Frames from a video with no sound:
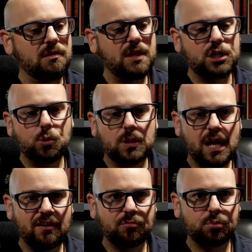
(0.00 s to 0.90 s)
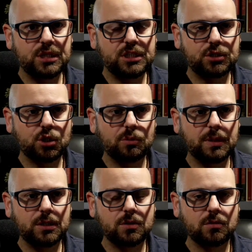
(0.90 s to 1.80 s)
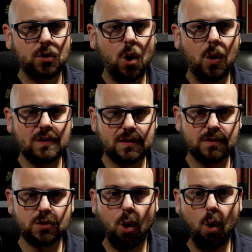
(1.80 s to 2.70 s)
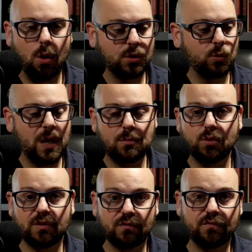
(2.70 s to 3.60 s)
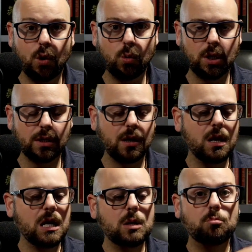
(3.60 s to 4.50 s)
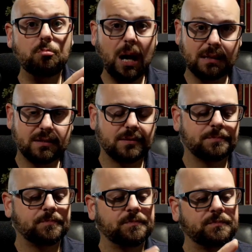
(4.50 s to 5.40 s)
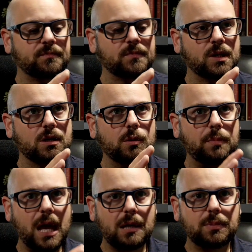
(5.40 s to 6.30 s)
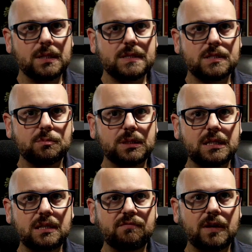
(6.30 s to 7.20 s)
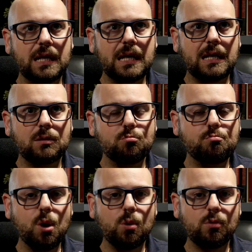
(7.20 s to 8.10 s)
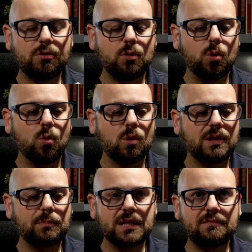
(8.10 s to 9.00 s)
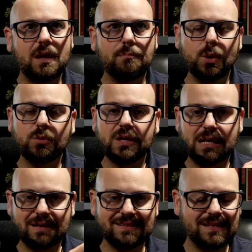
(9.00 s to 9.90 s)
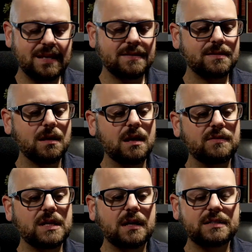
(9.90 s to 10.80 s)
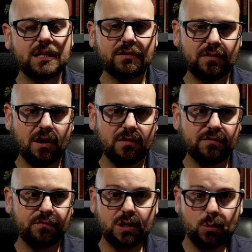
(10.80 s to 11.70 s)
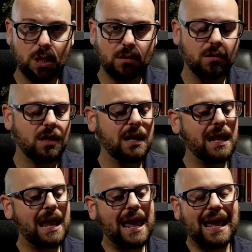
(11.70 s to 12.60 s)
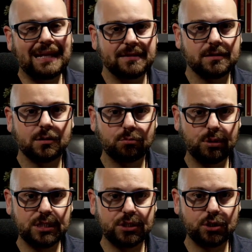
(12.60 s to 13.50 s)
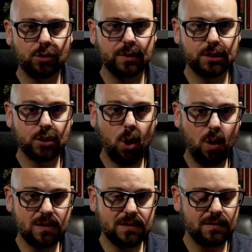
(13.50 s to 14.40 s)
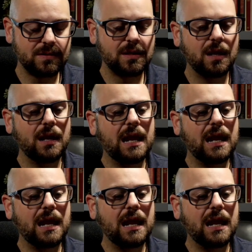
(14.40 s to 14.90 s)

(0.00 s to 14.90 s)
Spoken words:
Then you will have predetermined causes all the way moving forward. But compatibilists believe in both, or they believe that both can exist. the idea of free will and predetermined causes.